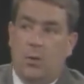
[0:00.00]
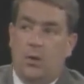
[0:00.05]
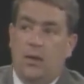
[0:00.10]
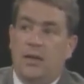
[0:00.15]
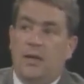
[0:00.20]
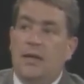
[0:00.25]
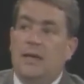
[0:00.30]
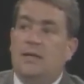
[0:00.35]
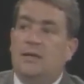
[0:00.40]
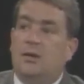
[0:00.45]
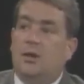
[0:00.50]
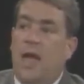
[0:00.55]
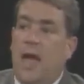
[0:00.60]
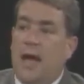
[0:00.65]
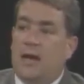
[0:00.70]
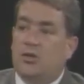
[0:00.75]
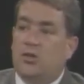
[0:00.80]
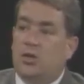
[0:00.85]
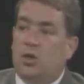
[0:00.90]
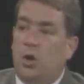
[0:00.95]
we need to
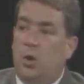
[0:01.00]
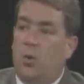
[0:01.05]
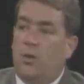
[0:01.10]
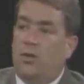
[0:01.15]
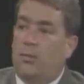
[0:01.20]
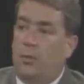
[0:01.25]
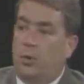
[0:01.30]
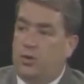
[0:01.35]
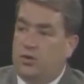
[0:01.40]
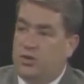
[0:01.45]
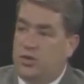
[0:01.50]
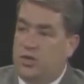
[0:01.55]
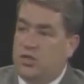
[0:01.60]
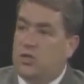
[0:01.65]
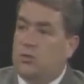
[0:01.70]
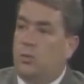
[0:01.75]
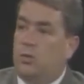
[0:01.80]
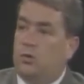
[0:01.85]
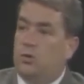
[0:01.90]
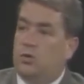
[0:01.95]
actually go with a more
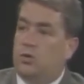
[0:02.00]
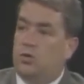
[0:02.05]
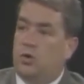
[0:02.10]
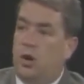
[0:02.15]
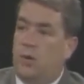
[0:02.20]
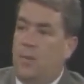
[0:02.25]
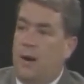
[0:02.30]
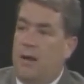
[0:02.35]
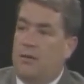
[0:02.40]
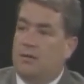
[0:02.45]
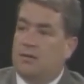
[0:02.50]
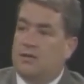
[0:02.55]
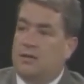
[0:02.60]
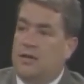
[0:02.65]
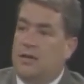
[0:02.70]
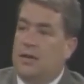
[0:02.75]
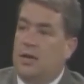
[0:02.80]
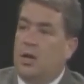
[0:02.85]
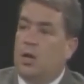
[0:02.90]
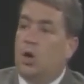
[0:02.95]
sensible drug
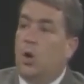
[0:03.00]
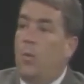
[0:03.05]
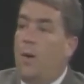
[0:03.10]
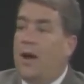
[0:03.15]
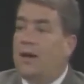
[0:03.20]
policy, go